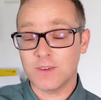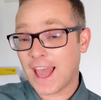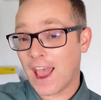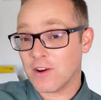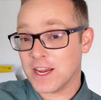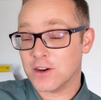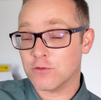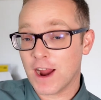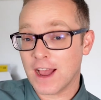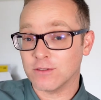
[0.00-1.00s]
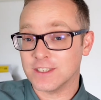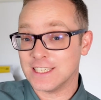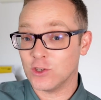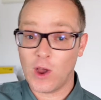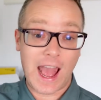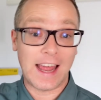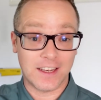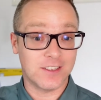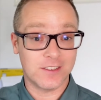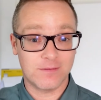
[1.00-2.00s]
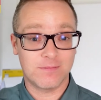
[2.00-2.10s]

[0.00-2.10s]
carry it around in your hand.